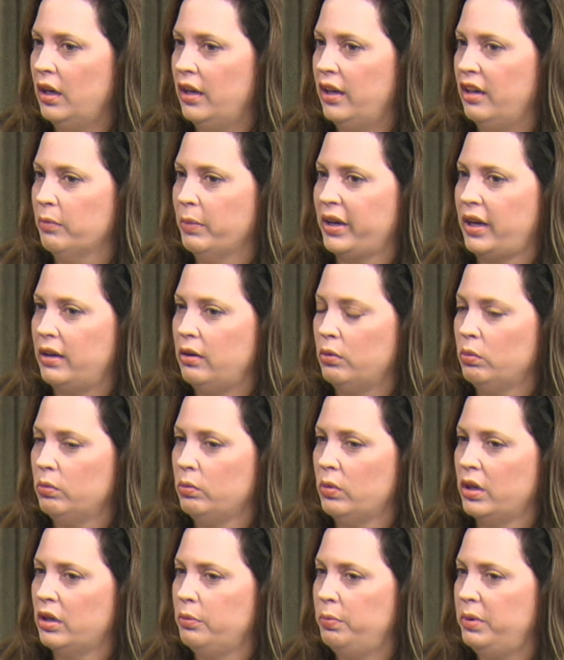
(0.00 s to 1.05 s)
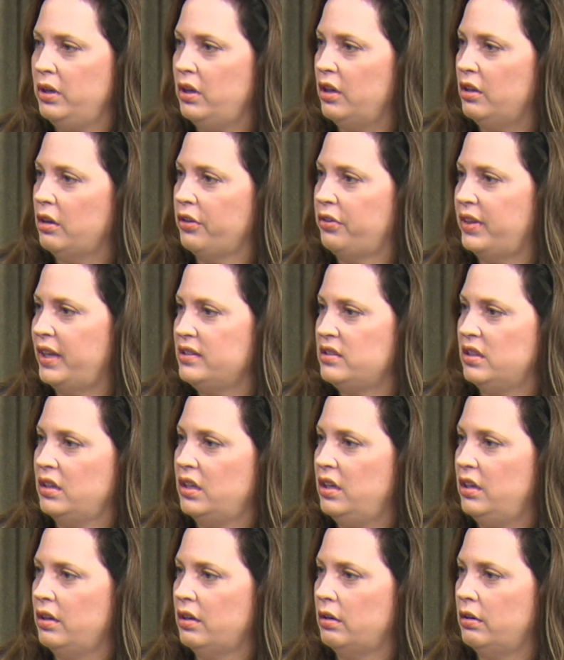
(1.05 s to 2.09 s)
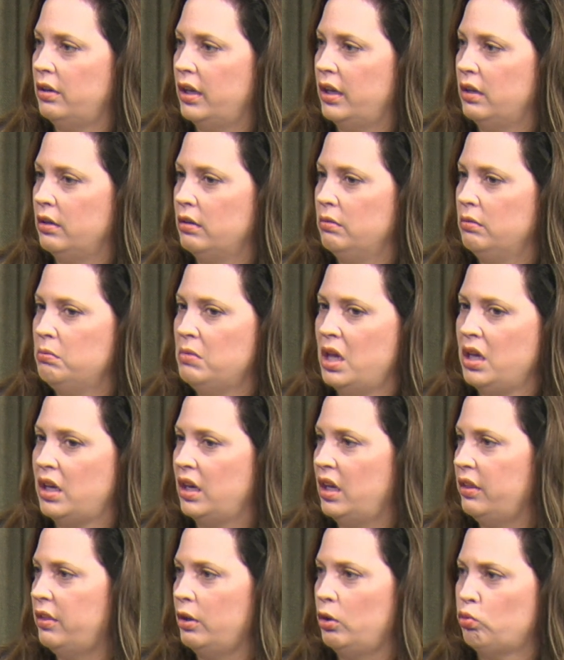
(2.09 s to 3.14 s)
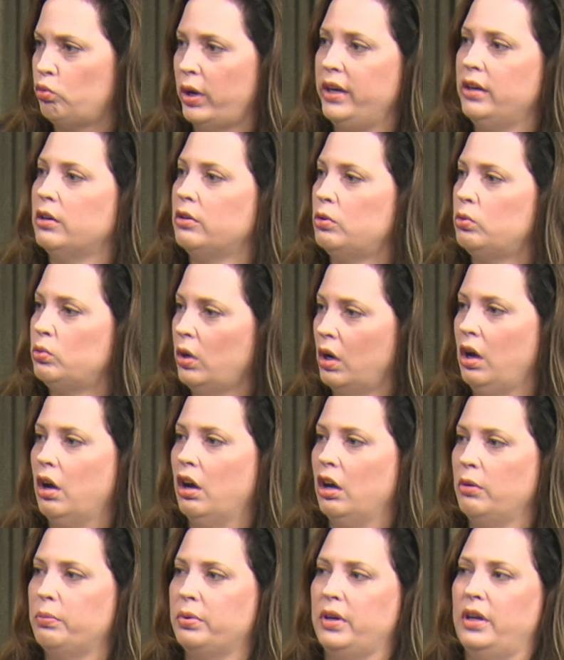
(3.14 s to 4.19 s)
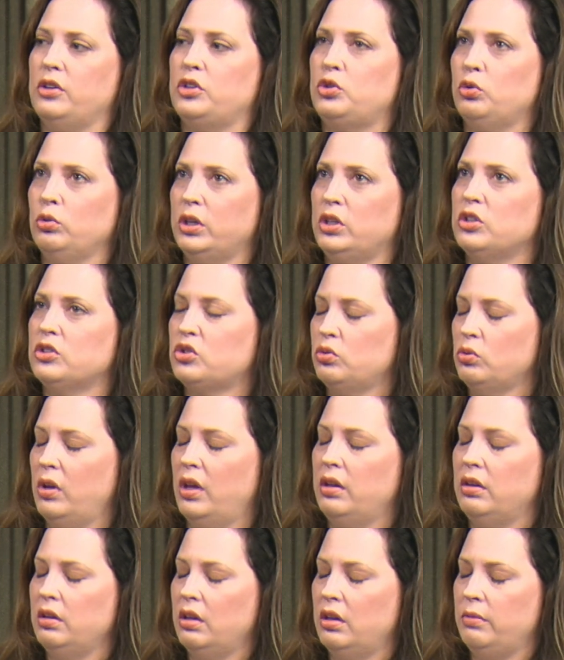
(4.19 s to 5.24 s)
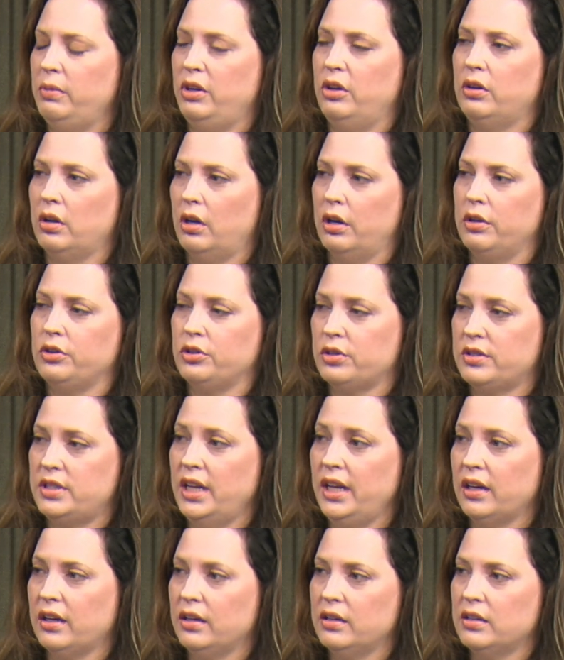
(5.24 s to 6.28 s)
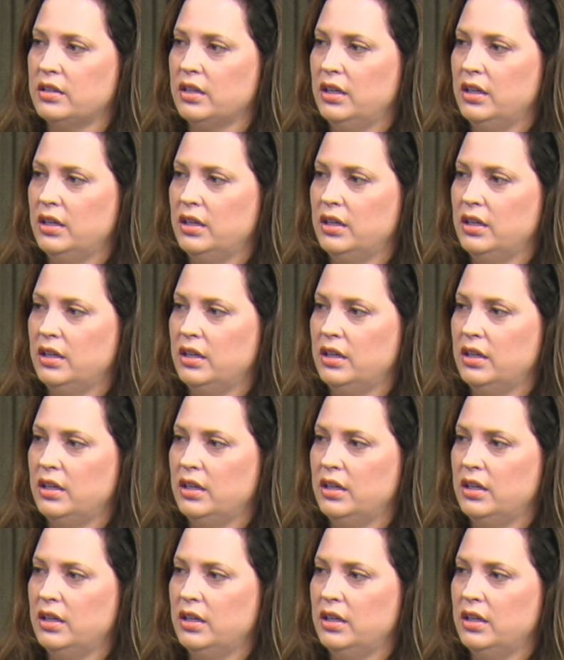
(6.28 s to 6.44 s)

And I'm like, I don't want to be inauthentic here and make anything right or wrong, but I truly just am here to understand.